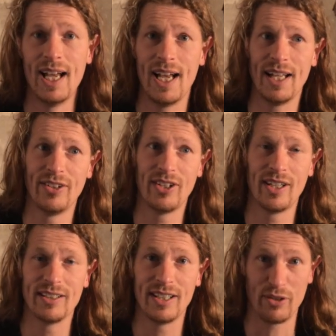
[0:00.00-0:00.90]
And
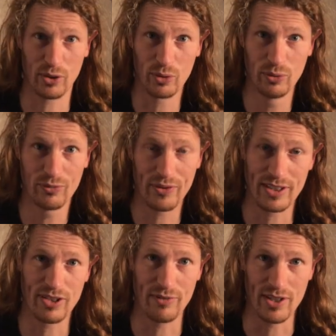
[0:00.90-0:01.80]
uh, they are good
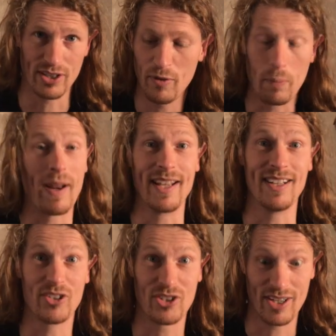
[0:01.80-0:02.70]
friends of us. We're playing
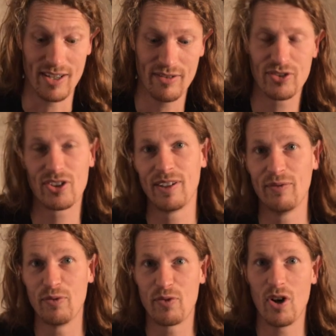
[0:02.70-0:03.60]
ourselves.
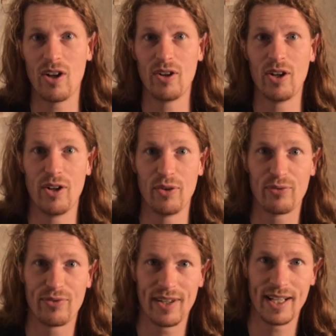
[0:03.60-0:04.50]
We've got uh,
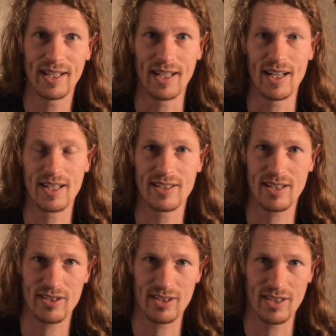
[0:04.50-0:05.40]
Fling,
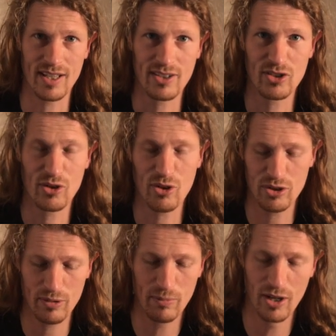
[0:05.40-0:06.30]
Assassenachs,
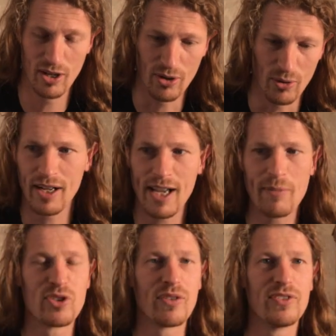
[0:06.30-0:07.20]
Cochon Bleu,
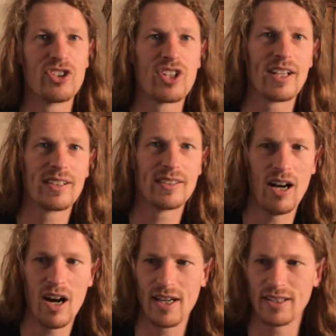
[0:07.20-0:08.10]
Rebels of the Sacred
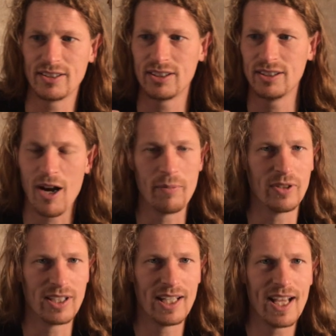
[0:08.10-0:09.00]
Heart,
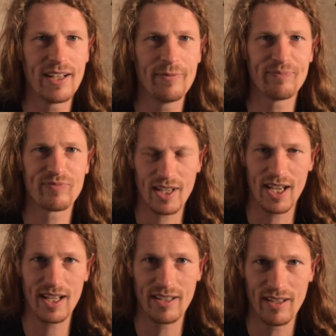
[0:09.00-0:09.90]
Harmony Glen,
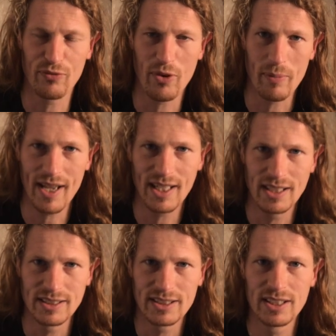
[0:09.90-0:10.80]
and from
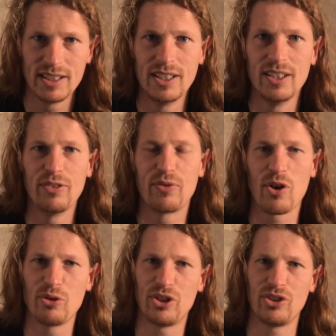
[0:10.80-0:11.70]
England,
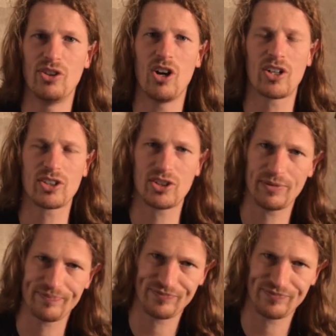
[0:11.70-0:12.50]
Ferocious Dogs.